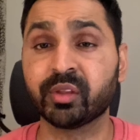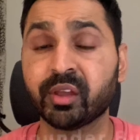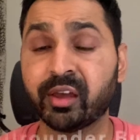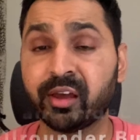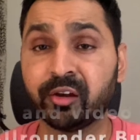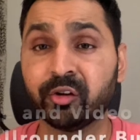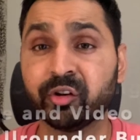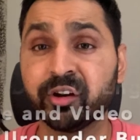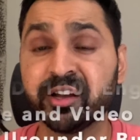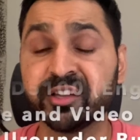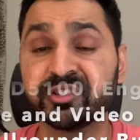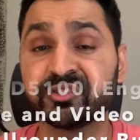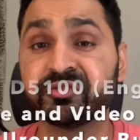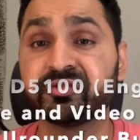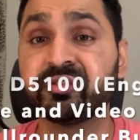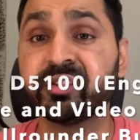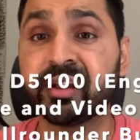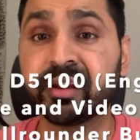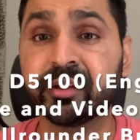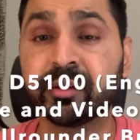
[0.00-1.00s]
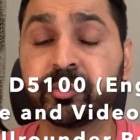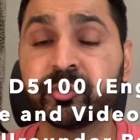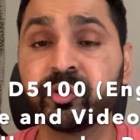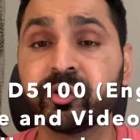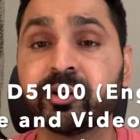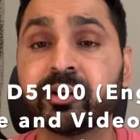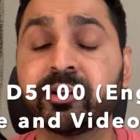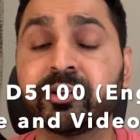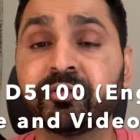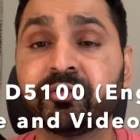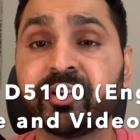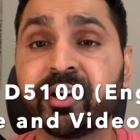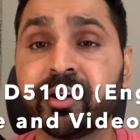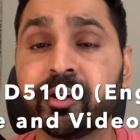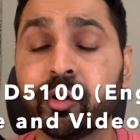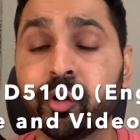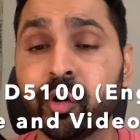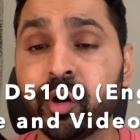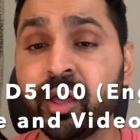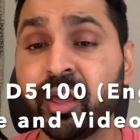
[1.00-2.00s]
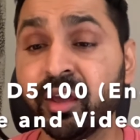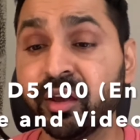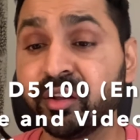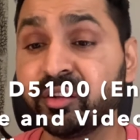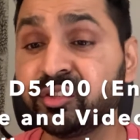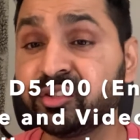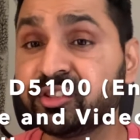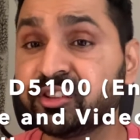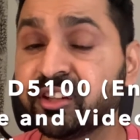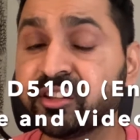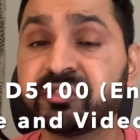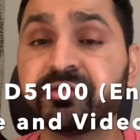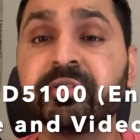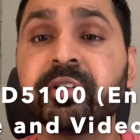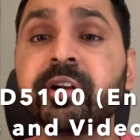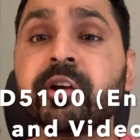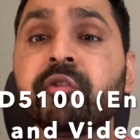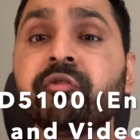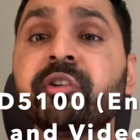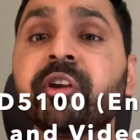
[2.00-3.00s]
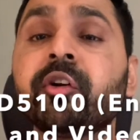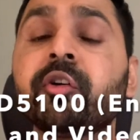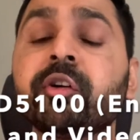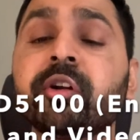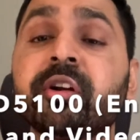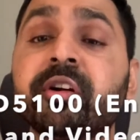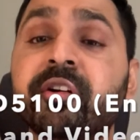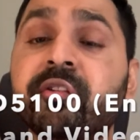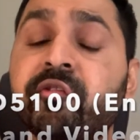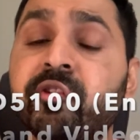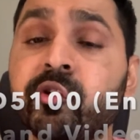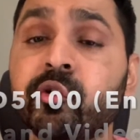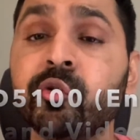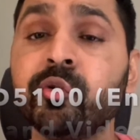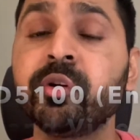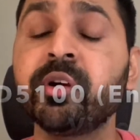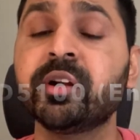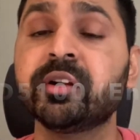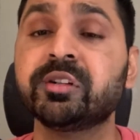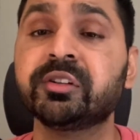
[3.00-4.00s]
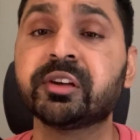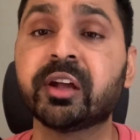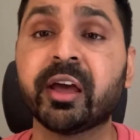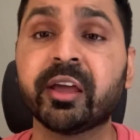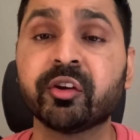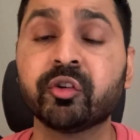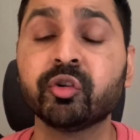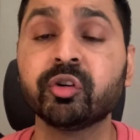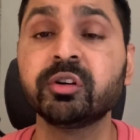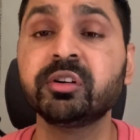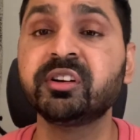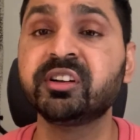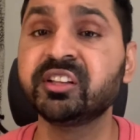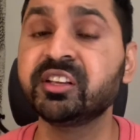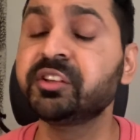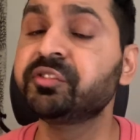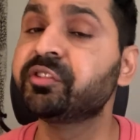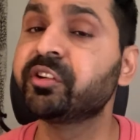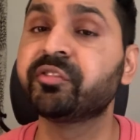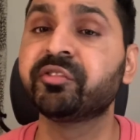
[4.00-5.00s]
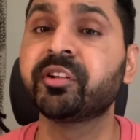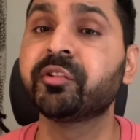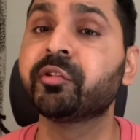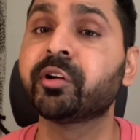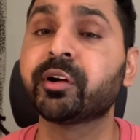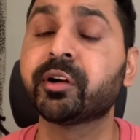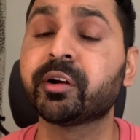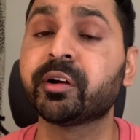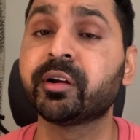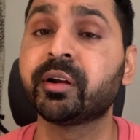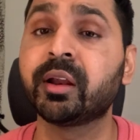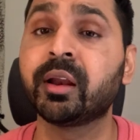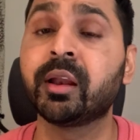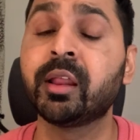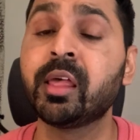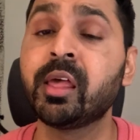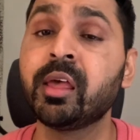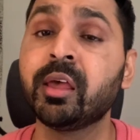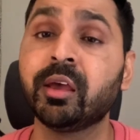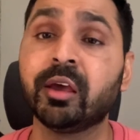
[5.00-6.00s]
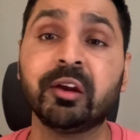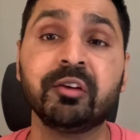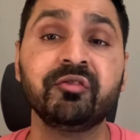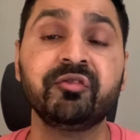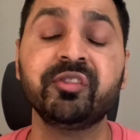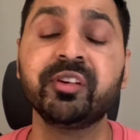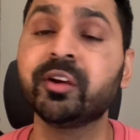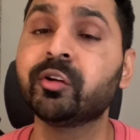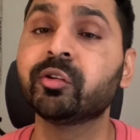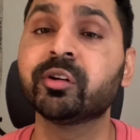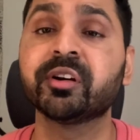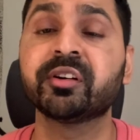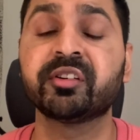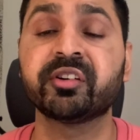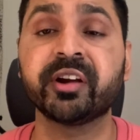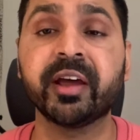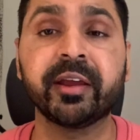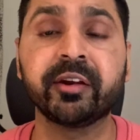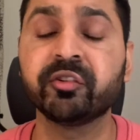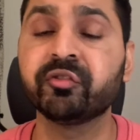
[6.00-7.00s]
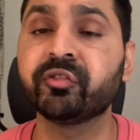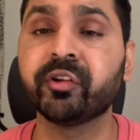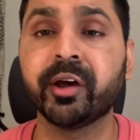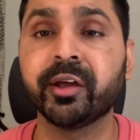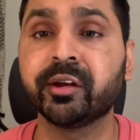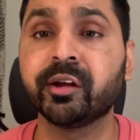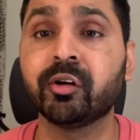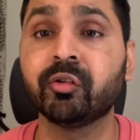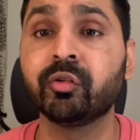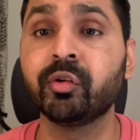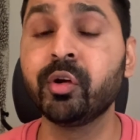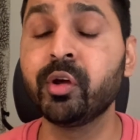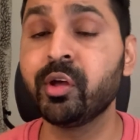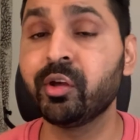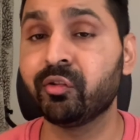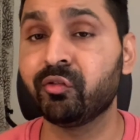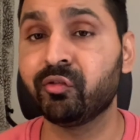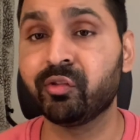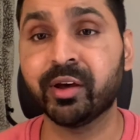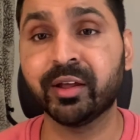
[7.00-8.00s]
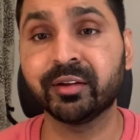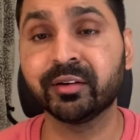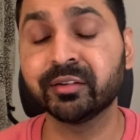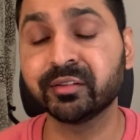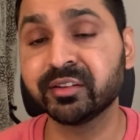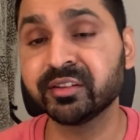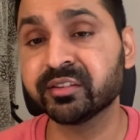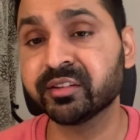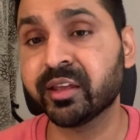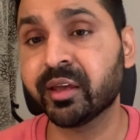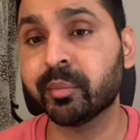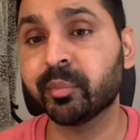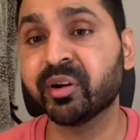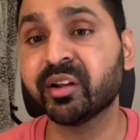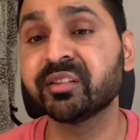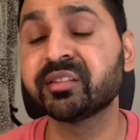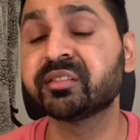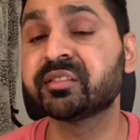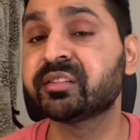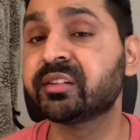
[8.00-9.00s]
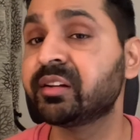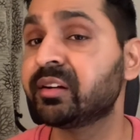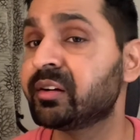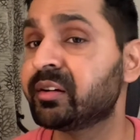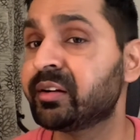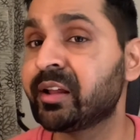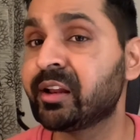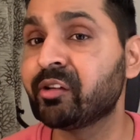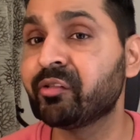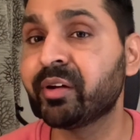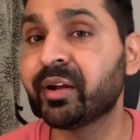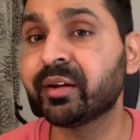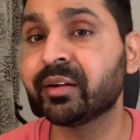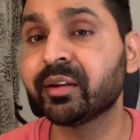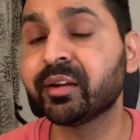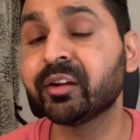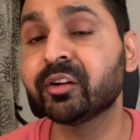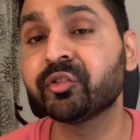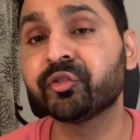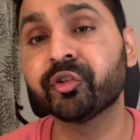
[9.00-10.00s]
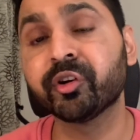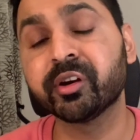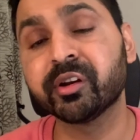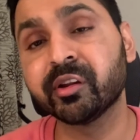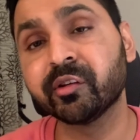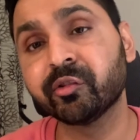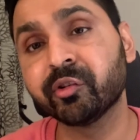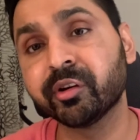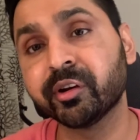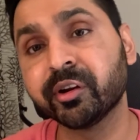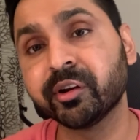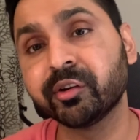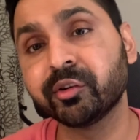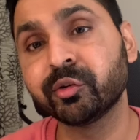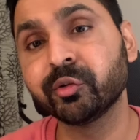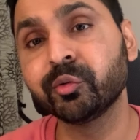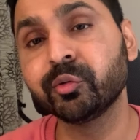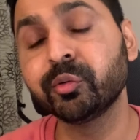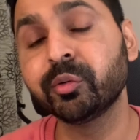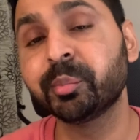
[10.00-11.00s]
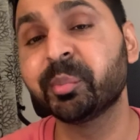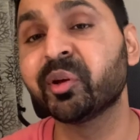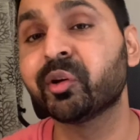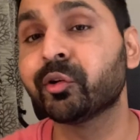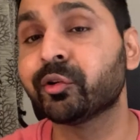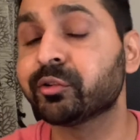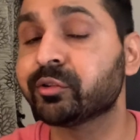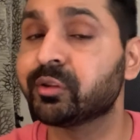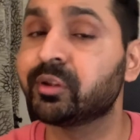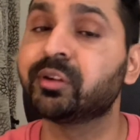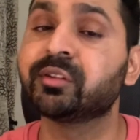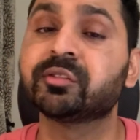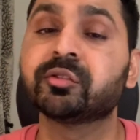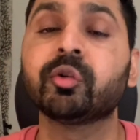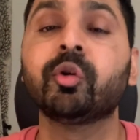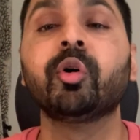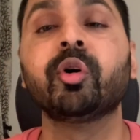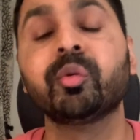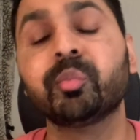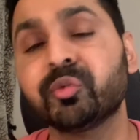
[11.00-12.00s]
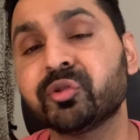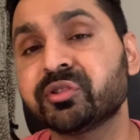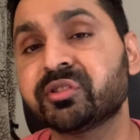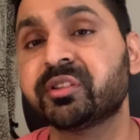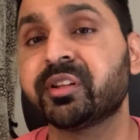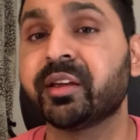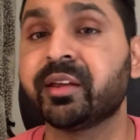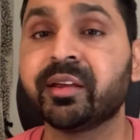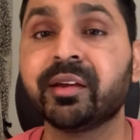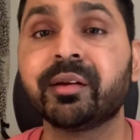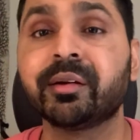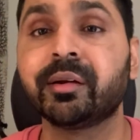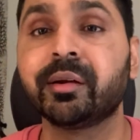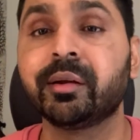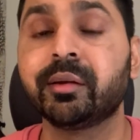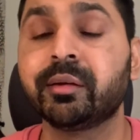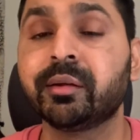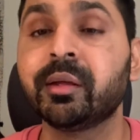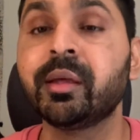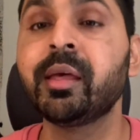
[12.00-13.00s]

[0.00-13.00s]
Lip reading: Hello guys, welcome to another video. In this video we're gonna review Nikon D5100 and we're gonna try to find out whether this camera is still relevant in 2022 because it's almost the year end.